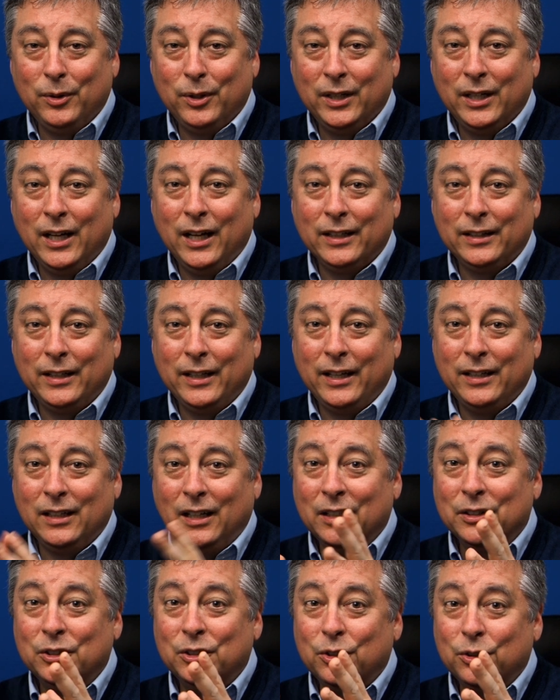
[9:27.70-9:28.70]
would have got that
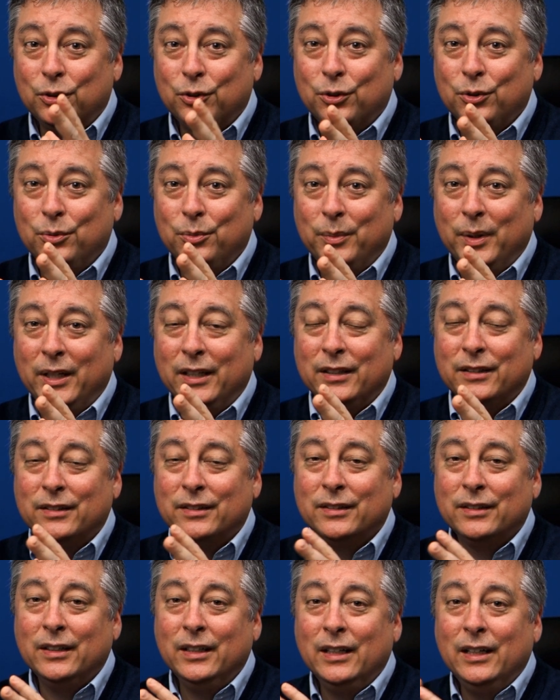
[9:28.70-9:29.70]
under two
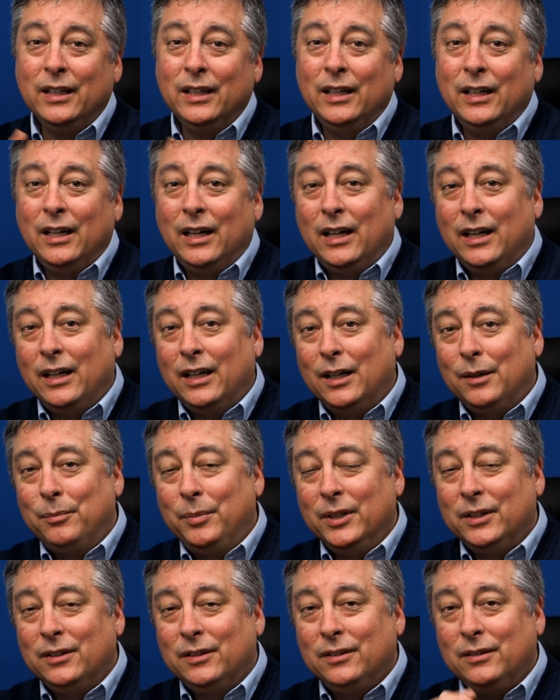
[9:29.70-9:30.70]
minutes. Uh,
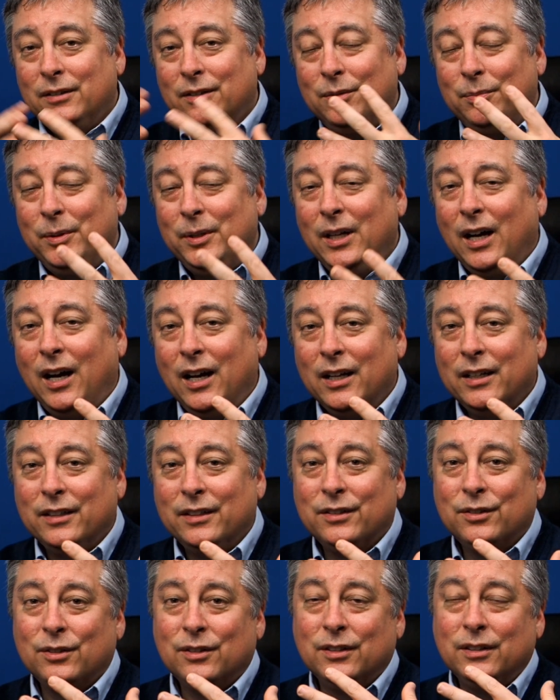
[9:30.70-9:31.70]
but to be
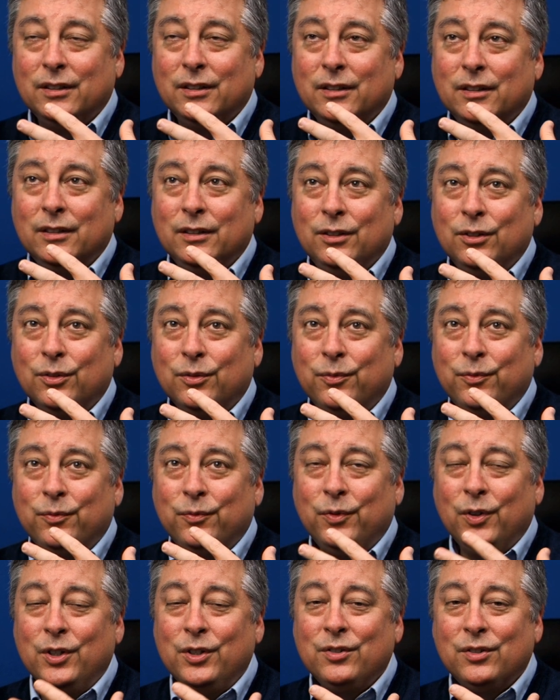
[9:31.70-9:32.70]
honest, your
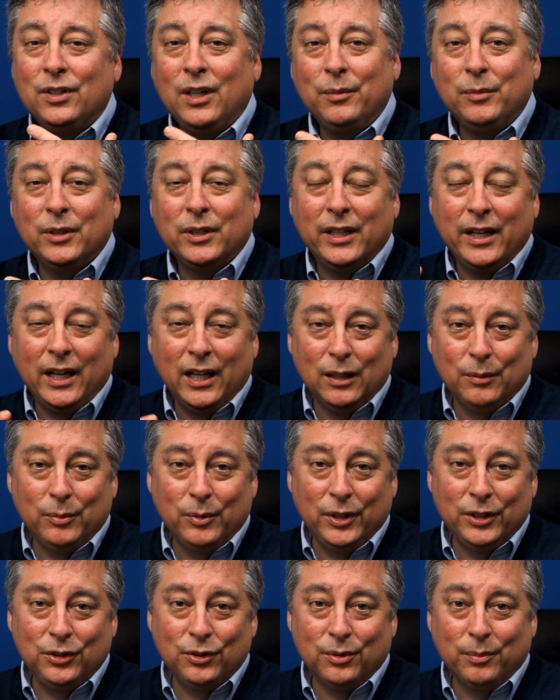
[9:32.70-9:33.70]
first time you
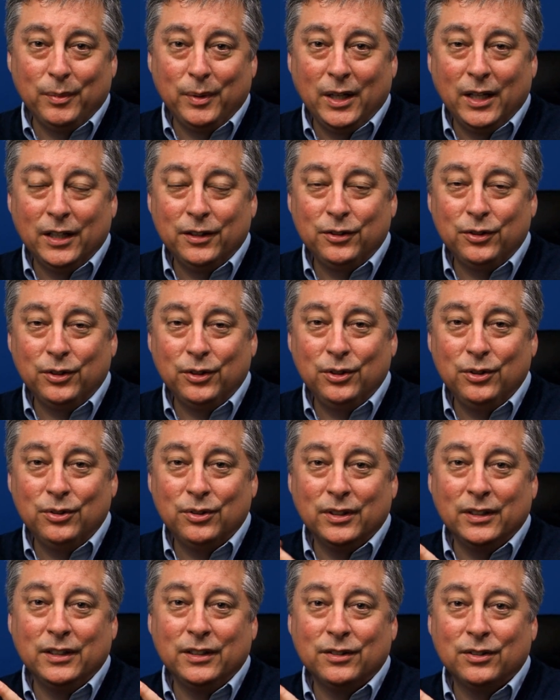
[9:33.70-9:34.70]
calibrate your monitor
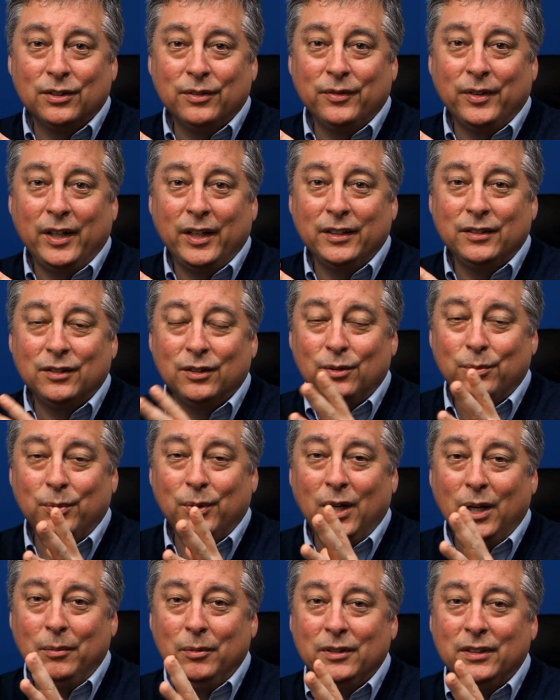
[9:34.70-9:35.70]
using this device, it'll
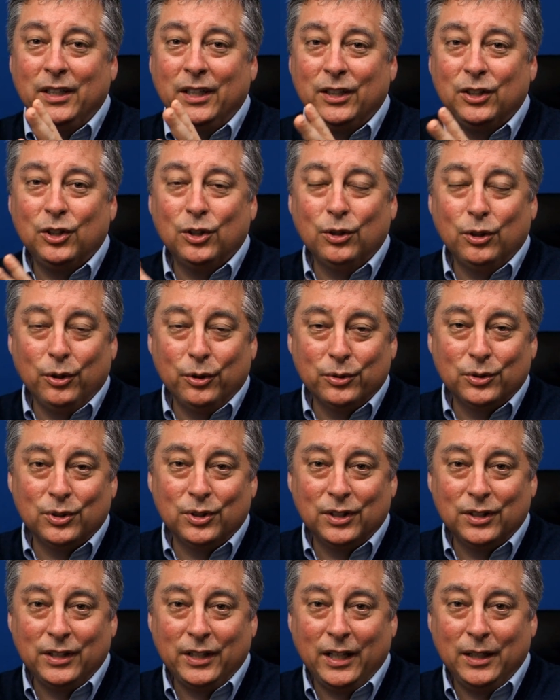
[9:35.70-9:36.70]
probably take you
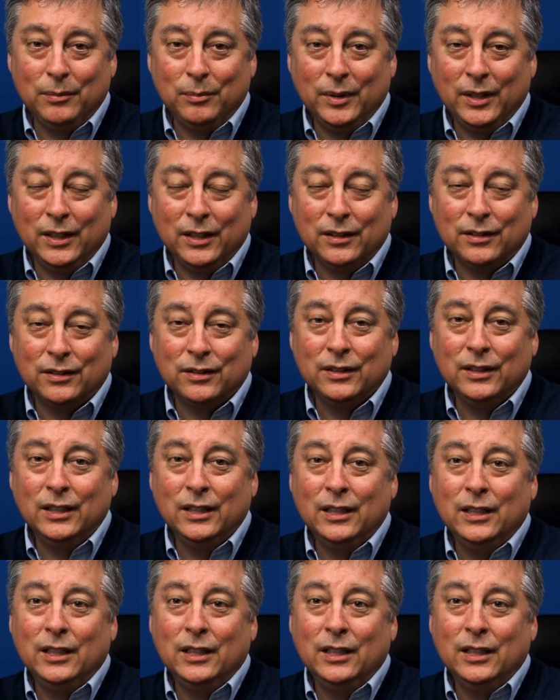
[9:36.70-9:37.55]
closer to ten minutes,